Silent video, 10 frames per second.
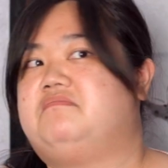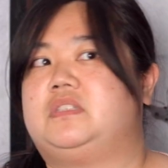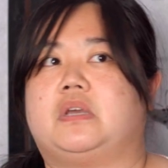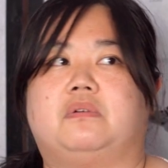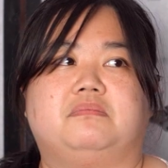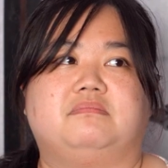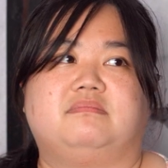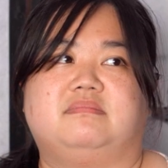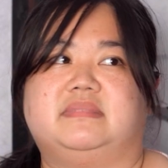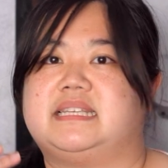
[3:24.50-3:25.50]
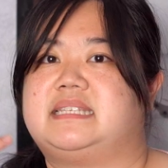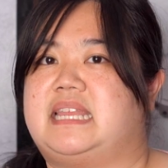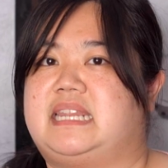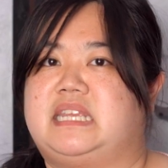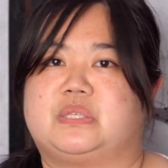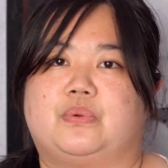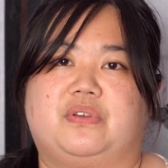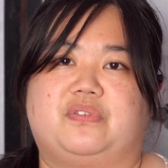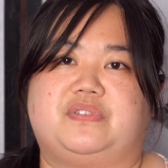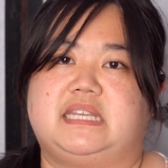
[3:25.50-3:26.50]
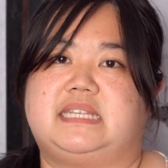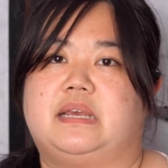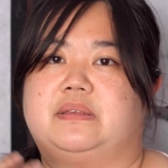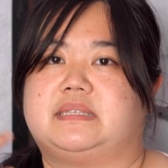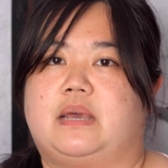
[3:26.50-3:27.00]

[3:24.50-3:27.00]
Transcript: don't list any sort of details